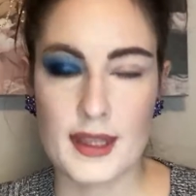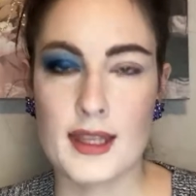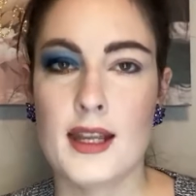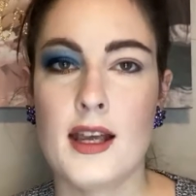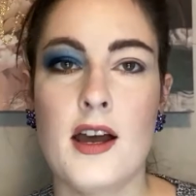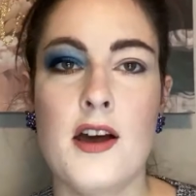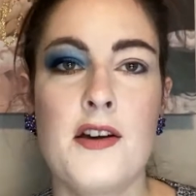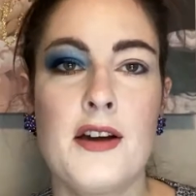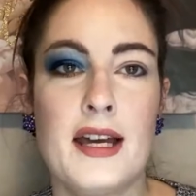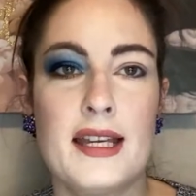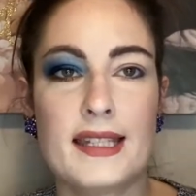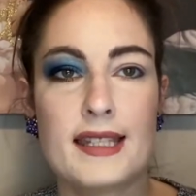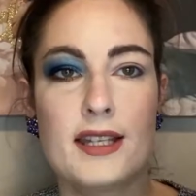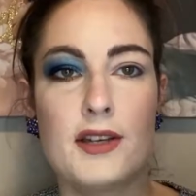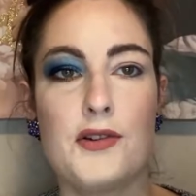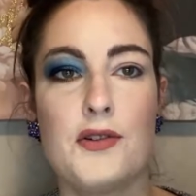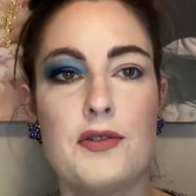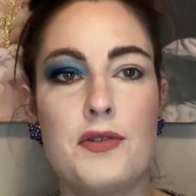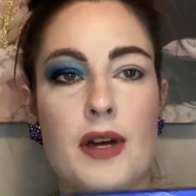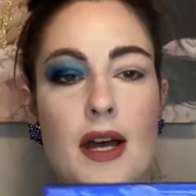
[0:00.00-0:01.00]
Okay,
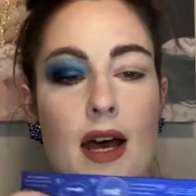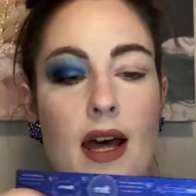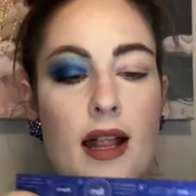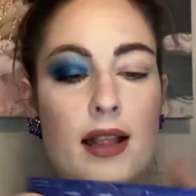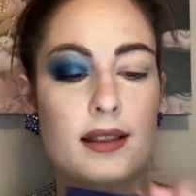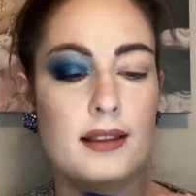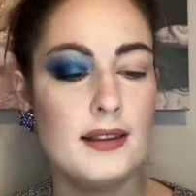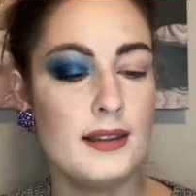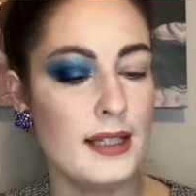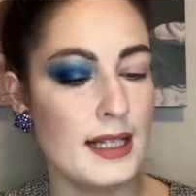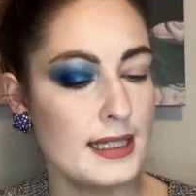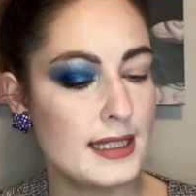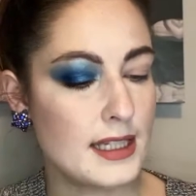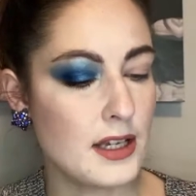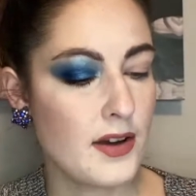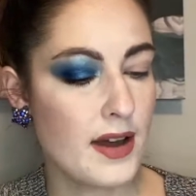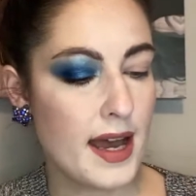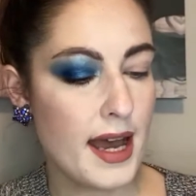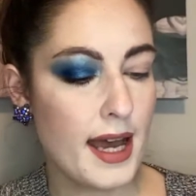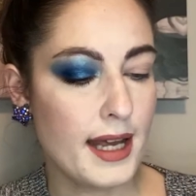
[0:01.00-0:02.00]
so let's go
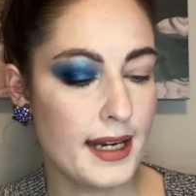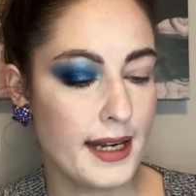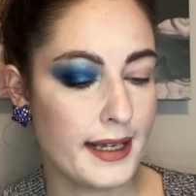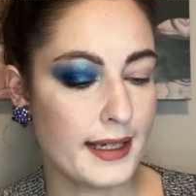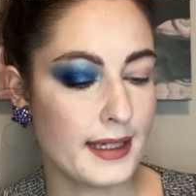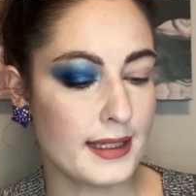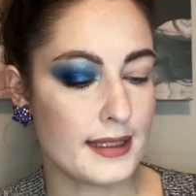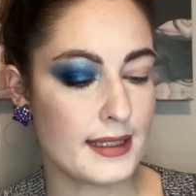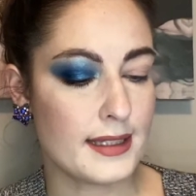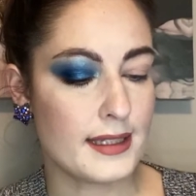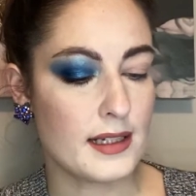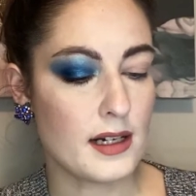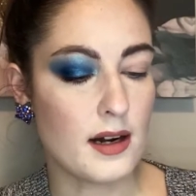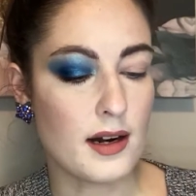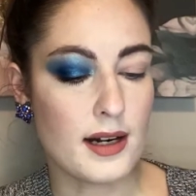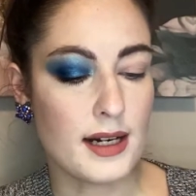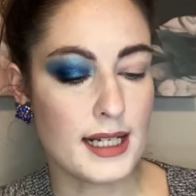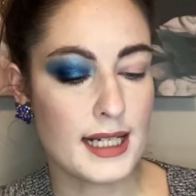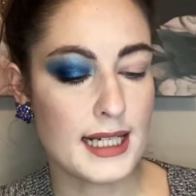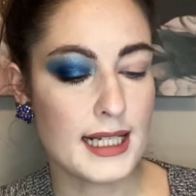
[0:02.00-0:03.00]
ahead and get
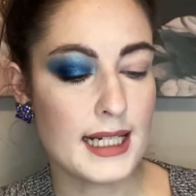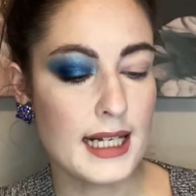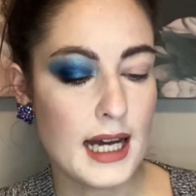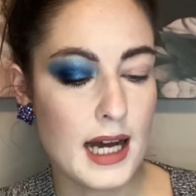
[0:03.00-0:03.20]
started.